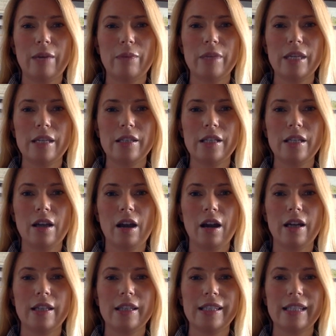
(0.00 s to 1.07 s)

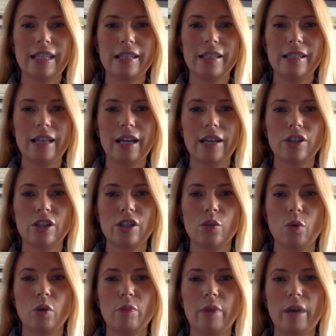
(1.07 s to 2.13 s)
PCR in skin sections
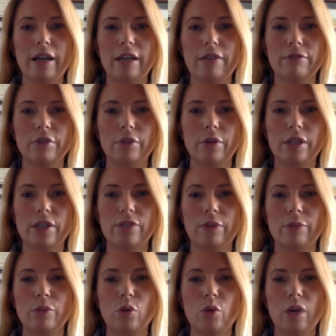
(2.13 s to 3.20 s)
or body fluids
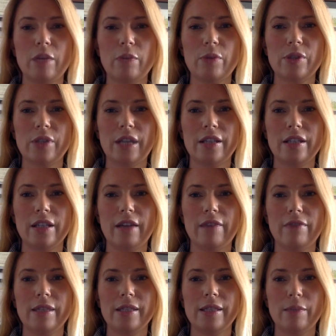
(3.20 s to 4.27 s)
from 20% of
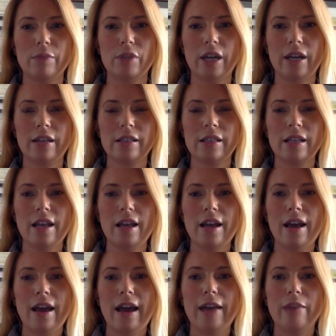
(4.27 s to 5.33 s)
the subjects,
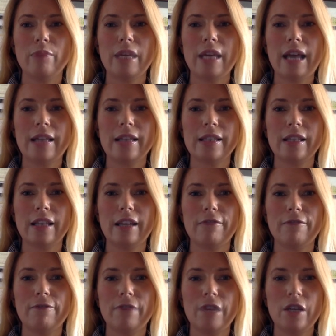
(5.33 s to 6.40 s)
and B. henselae
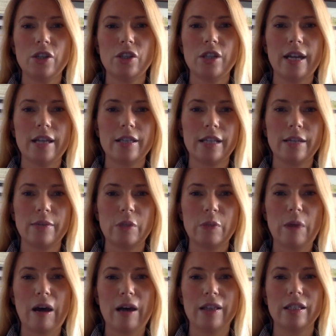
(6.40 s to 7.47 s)
fish testing was
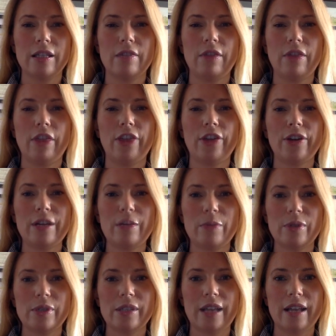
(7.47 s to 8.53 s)
positive in
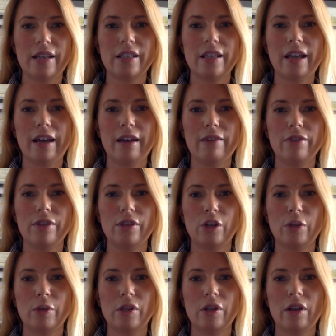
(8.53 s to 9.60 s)
30% of the
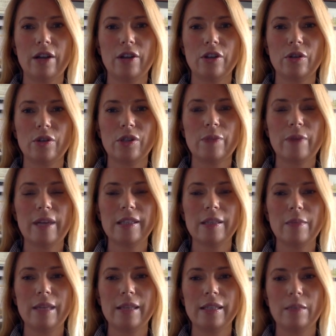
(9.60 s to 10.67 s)
dermatological
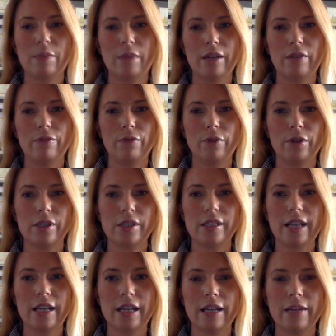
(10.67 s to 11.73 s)
specimens submitted for
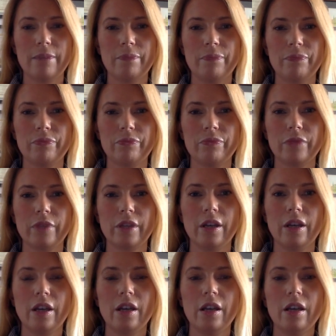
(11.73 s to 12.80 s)
study.
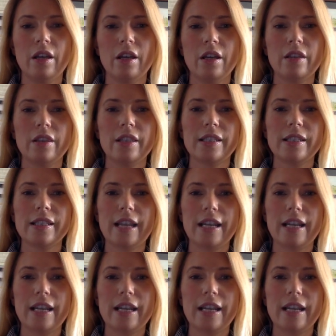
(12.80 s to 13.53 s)
The study